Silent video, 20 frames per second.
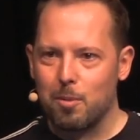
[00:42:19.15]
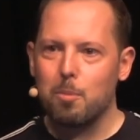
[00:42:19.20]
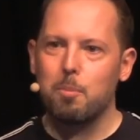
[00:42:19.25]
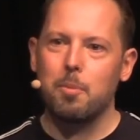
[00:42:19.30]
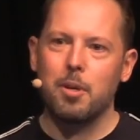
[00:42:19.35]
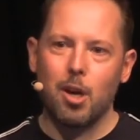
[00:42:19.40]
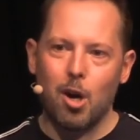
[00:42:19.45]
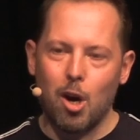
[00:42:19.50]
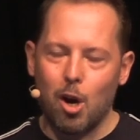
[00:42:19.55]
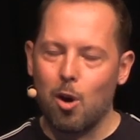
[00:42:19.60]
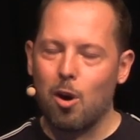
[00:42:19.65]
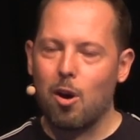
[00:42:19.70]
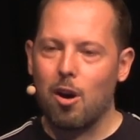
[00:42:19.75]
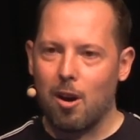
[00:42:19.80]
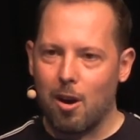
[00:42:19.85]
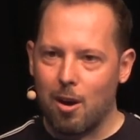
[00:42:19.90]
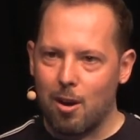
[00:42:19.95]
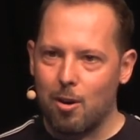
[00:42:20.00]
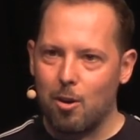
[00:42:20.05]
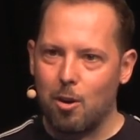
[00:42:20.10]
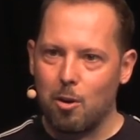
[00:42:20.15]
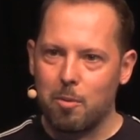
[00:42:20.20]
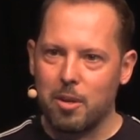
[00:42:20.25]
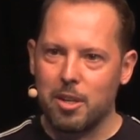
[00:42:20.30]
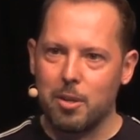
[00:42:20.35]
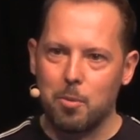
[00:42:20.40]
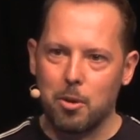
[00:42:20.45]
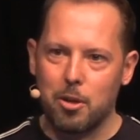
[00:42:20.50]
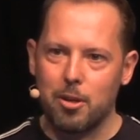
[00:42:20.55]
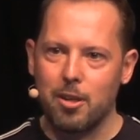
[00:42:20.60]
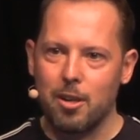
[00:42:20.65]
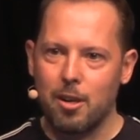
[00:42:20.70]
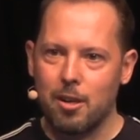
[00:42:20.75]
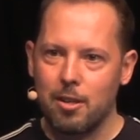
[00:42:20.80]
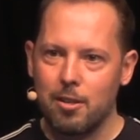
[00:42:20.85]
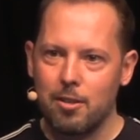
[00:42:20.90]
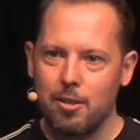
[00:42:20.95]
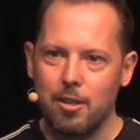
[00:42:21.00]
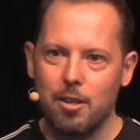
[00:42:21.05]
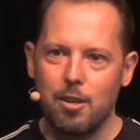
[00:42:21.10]
We all are already working on
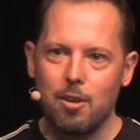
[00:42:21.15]
it.